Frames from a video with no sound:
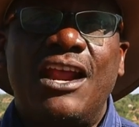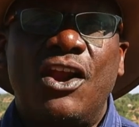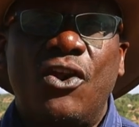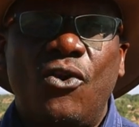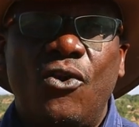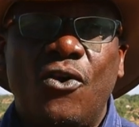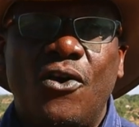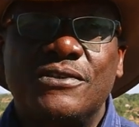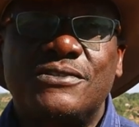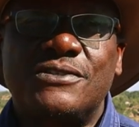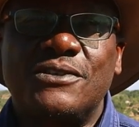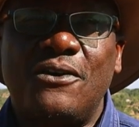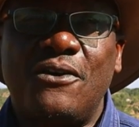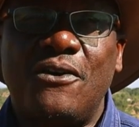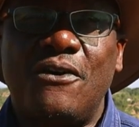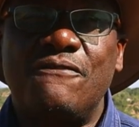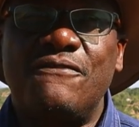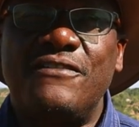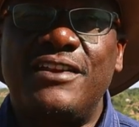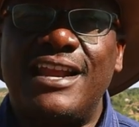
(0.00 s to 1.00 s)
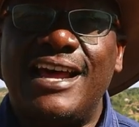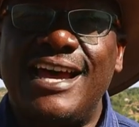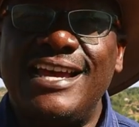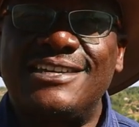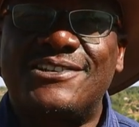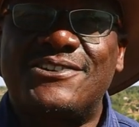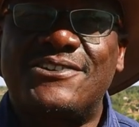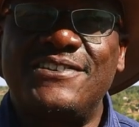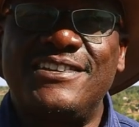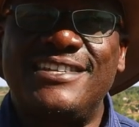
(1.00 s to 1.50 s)
lot of
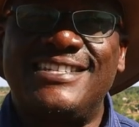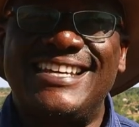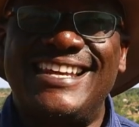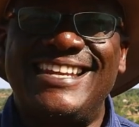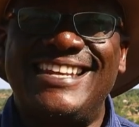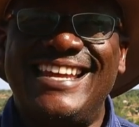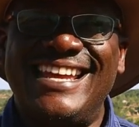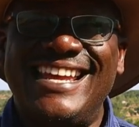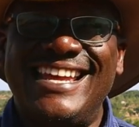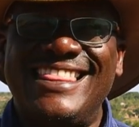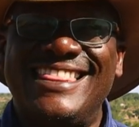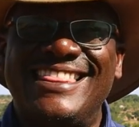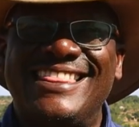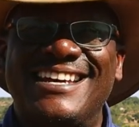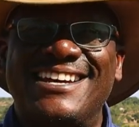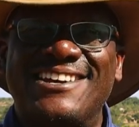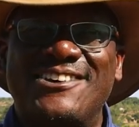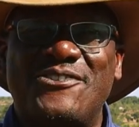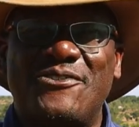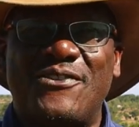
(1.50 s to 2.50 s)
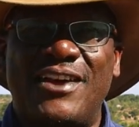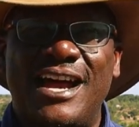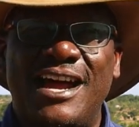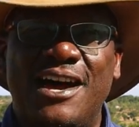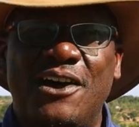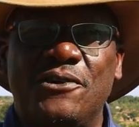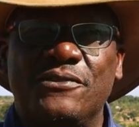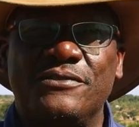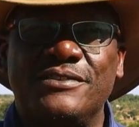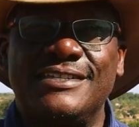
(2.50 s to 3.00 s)
nitrogen in the
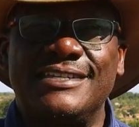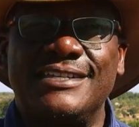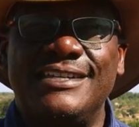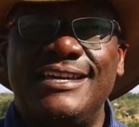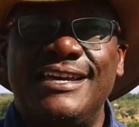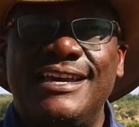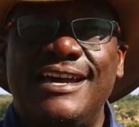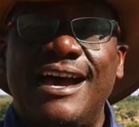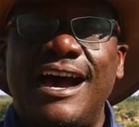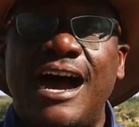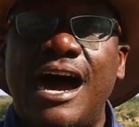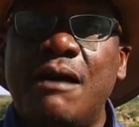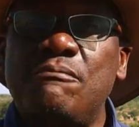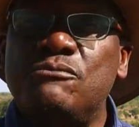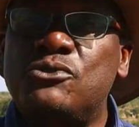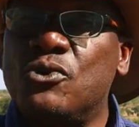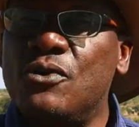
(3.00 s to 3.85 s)
ground. I'm